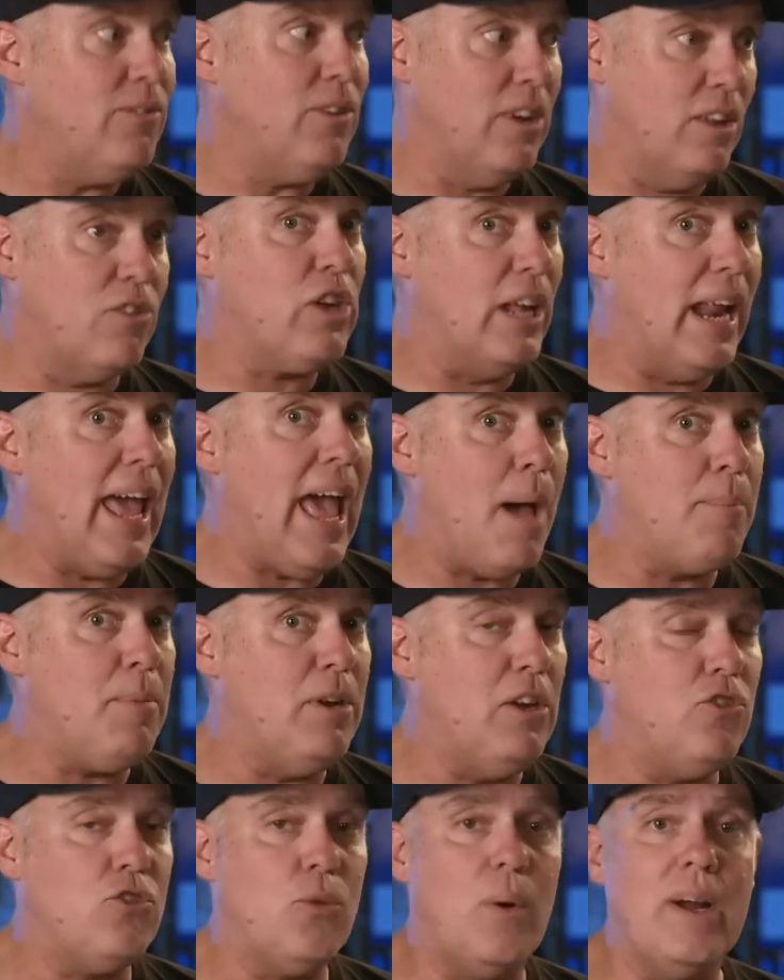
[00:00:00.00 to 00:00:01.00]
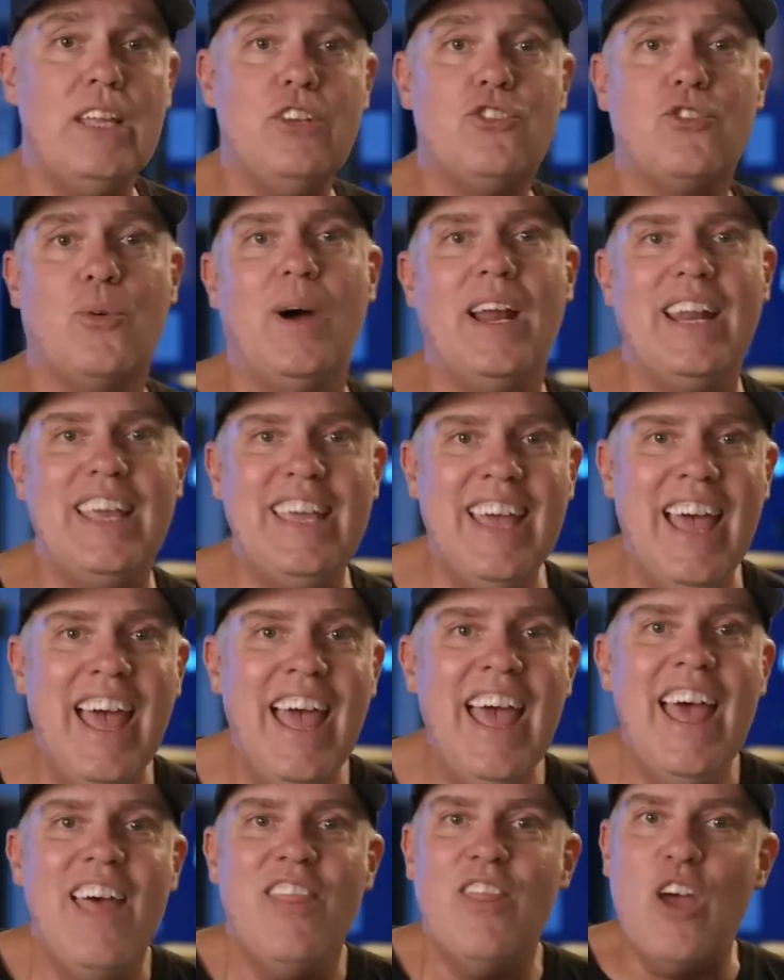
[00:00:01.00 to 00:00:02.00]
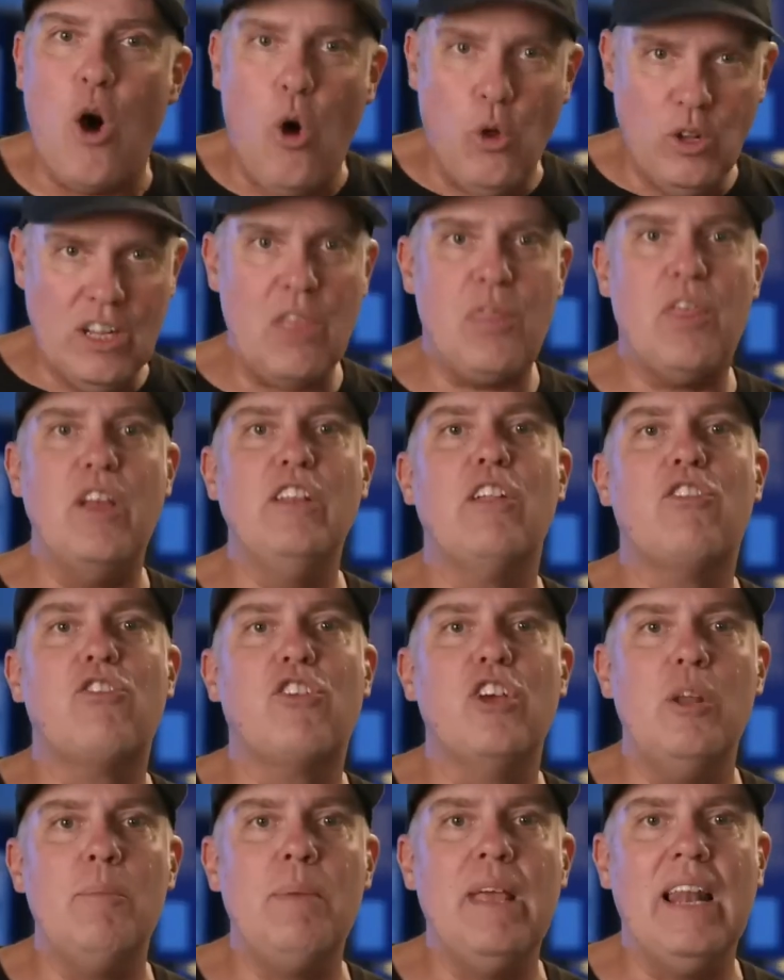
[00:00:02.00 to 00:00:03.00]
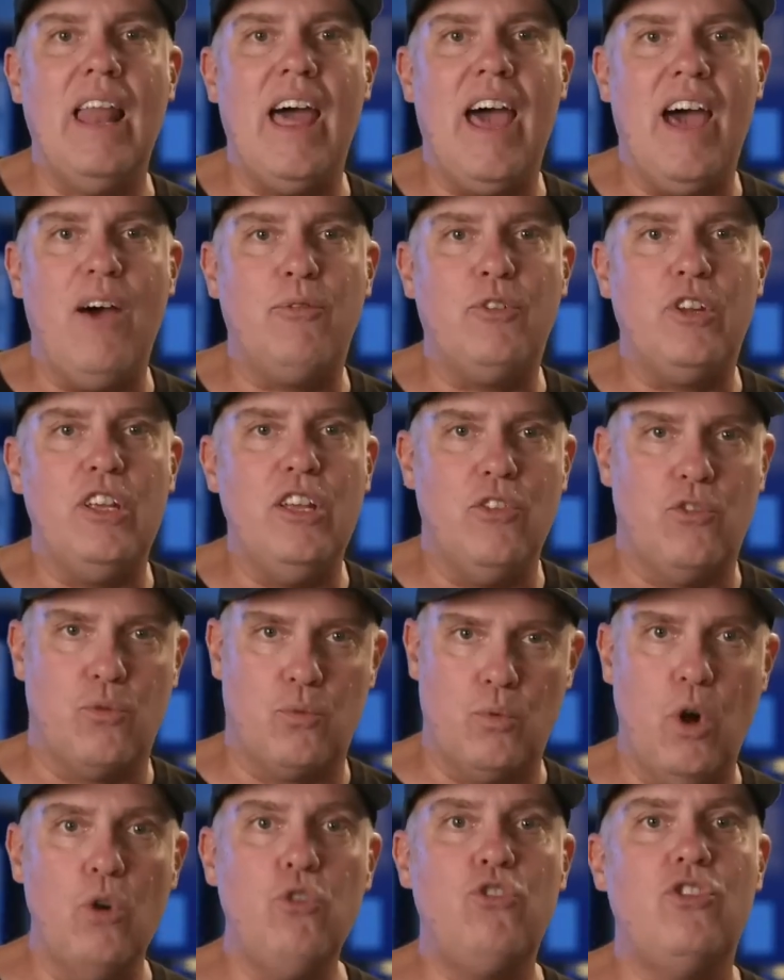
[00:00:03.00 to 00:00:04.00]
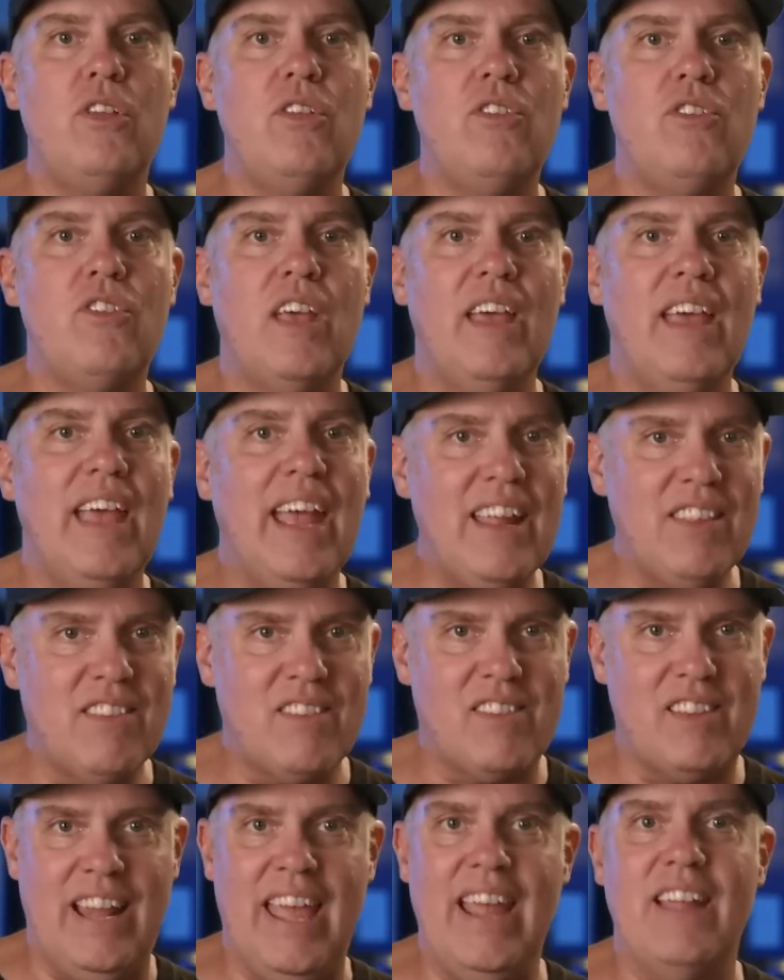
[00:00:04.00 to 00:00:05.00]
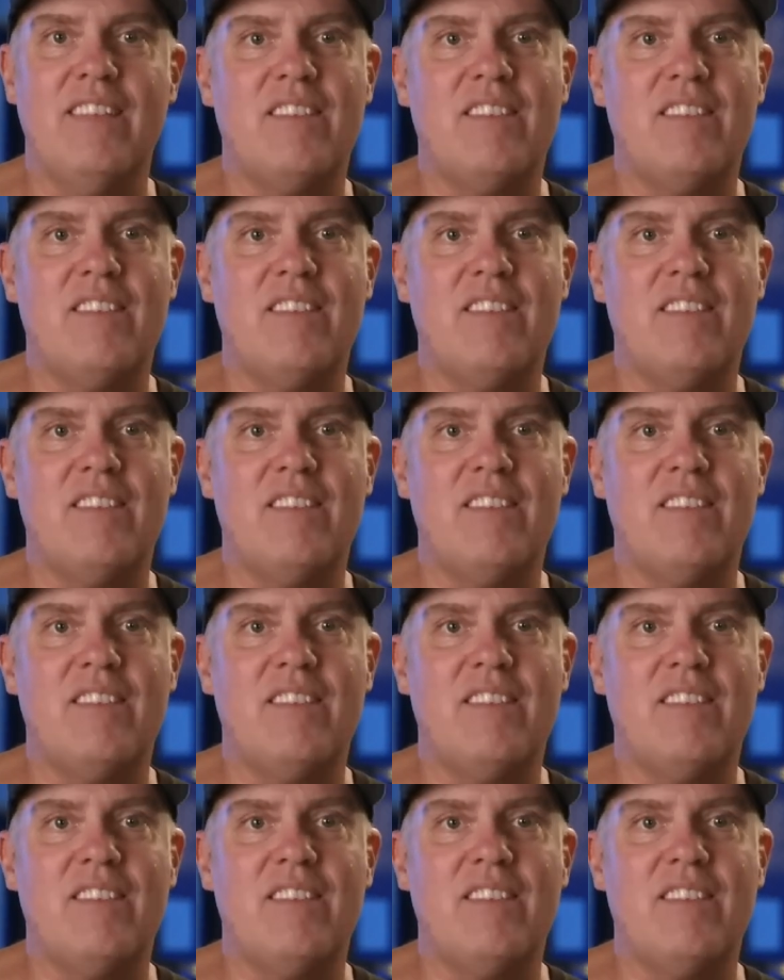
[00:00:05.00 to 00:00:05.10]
is gonna happen in 2020, the only thing that's gonna be left is roaches and Slant